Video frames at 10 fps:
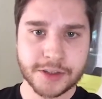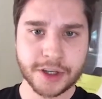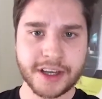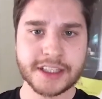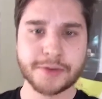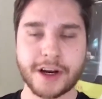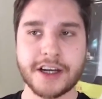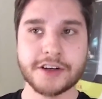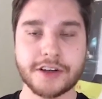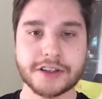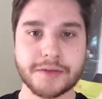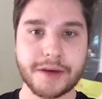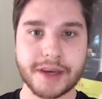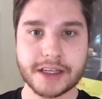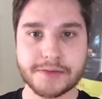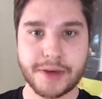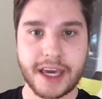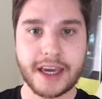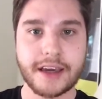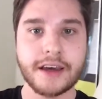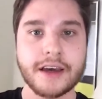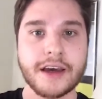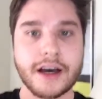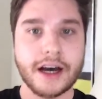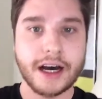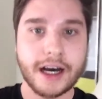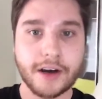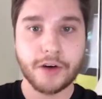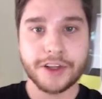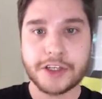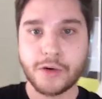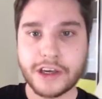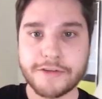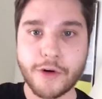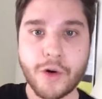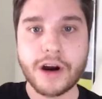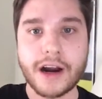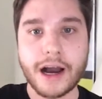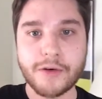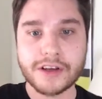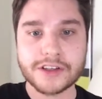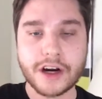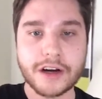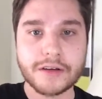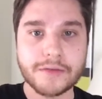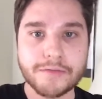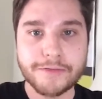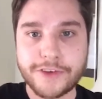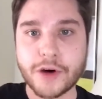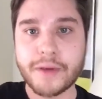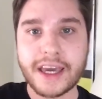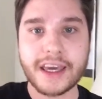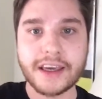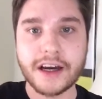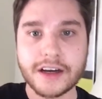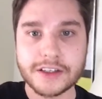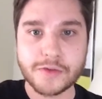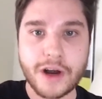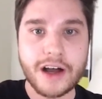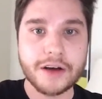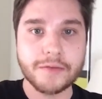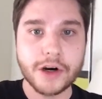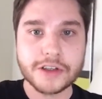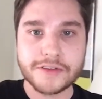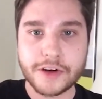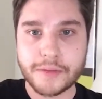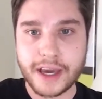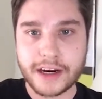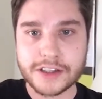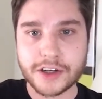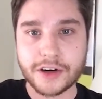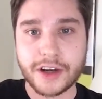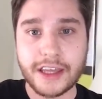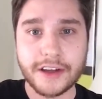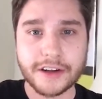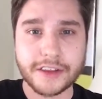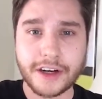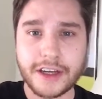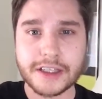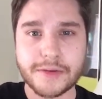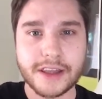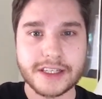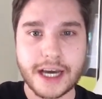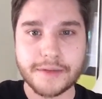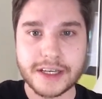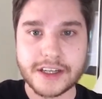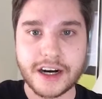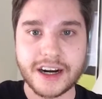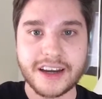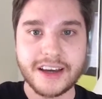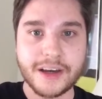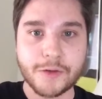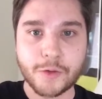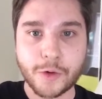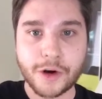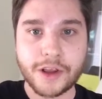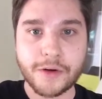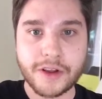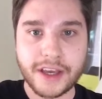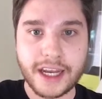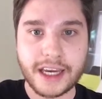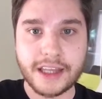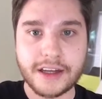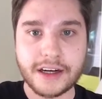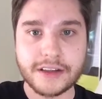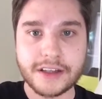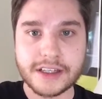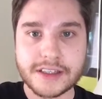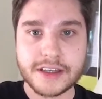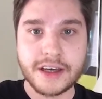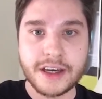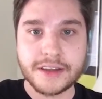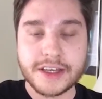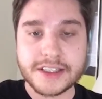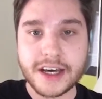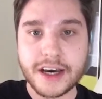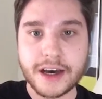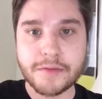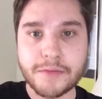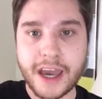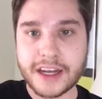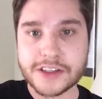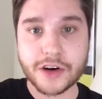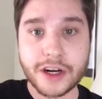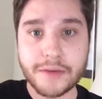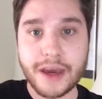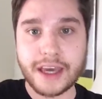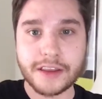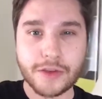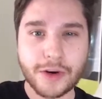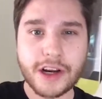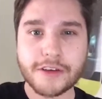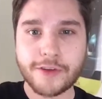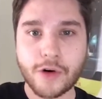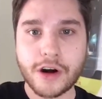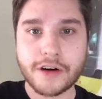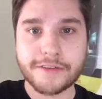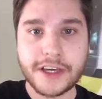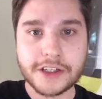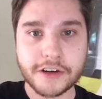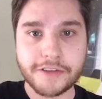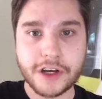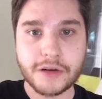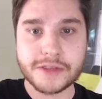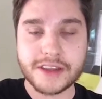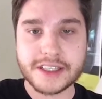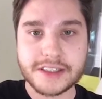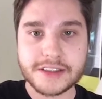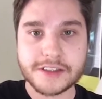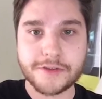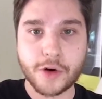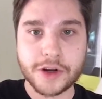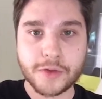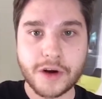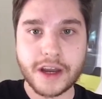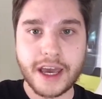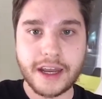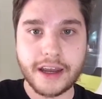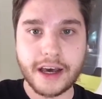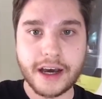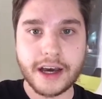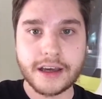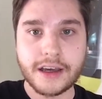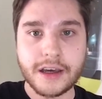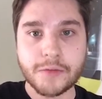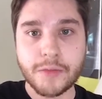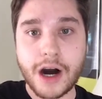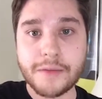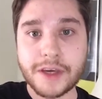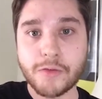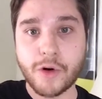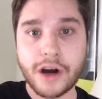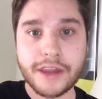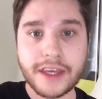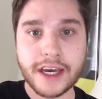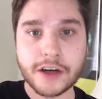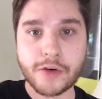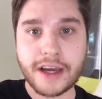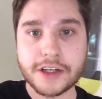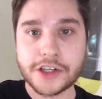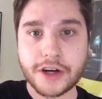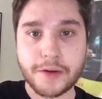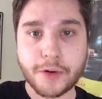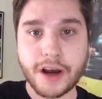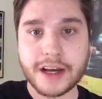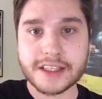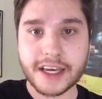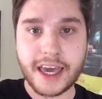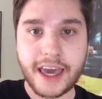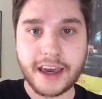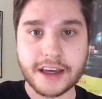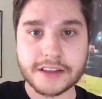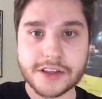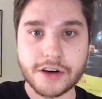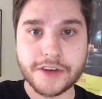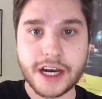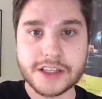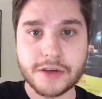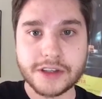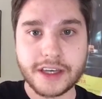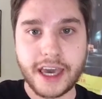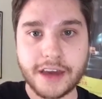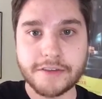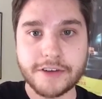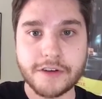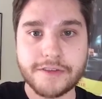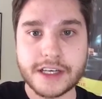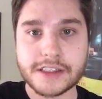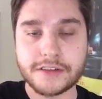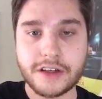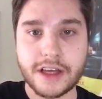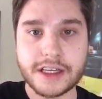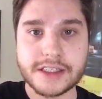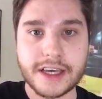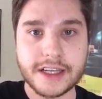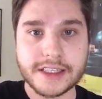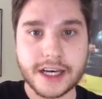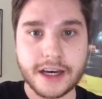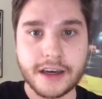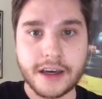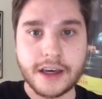he's really inspirational to me because being only 24, I want to start filmmaking young as well, and most filmmakers are in their 30s by the time they start really, really getting in there, and this man has already made 3 or 4 feature films, and this is his 4th one, and Mommy won the Grand Jury Prize at Cannes. So if you guys know what the Cannes Film Festival is, it's